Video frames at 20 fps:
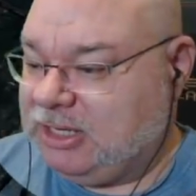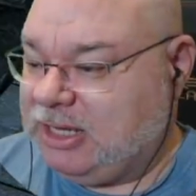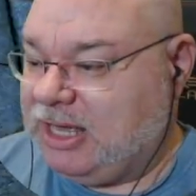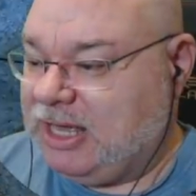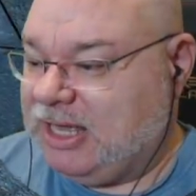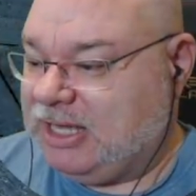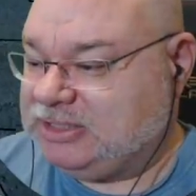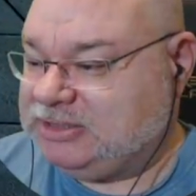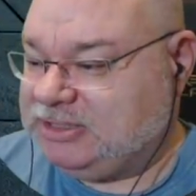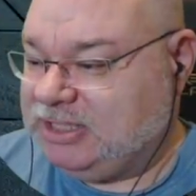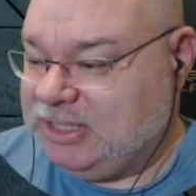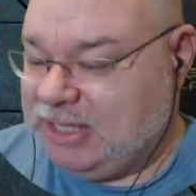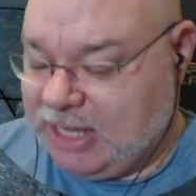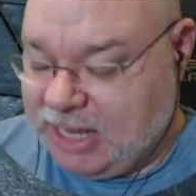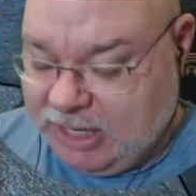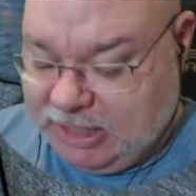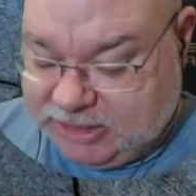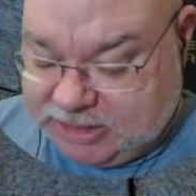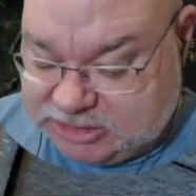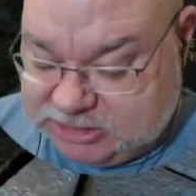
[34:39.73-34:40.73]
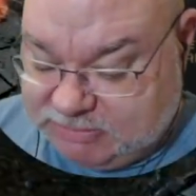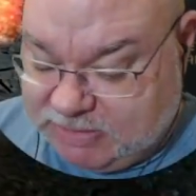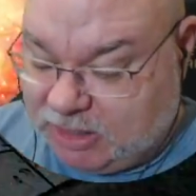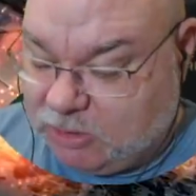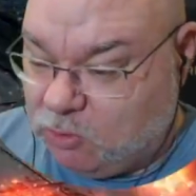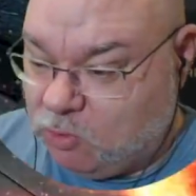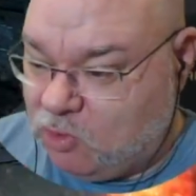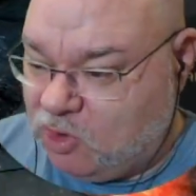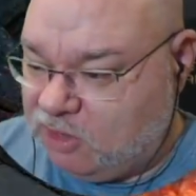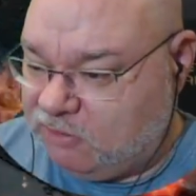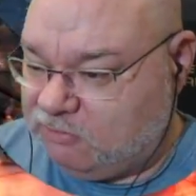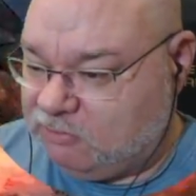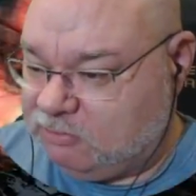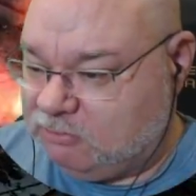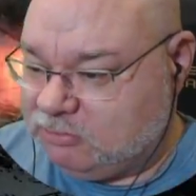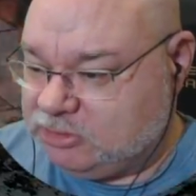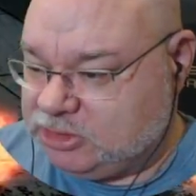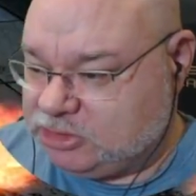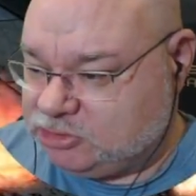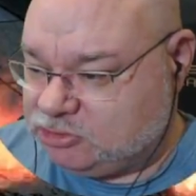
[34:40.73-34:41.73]
casting, and it doesn't matter what
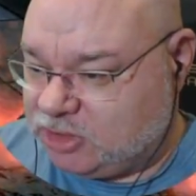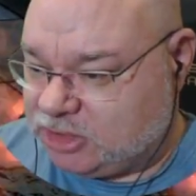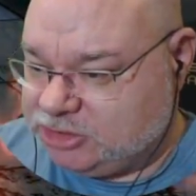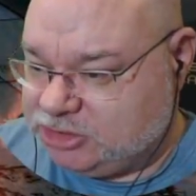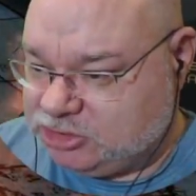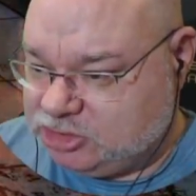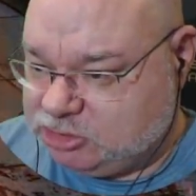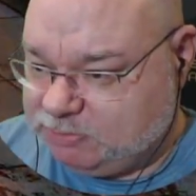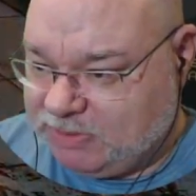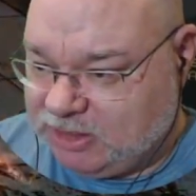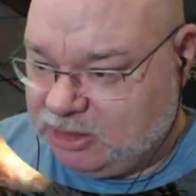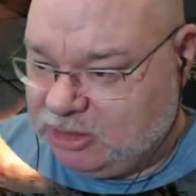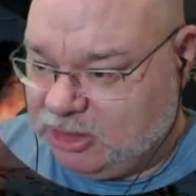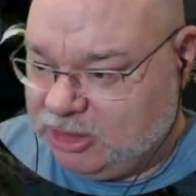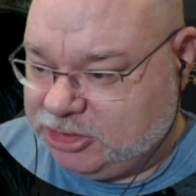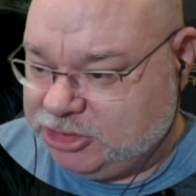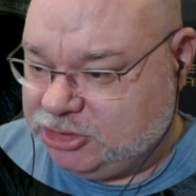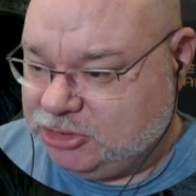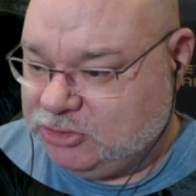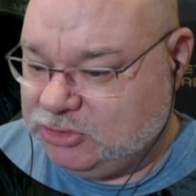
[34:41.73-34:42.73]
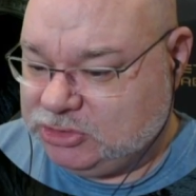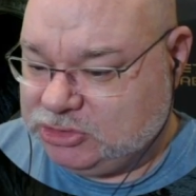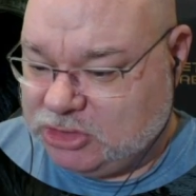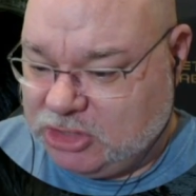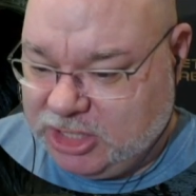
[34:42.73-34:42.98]
destruction spell I choose.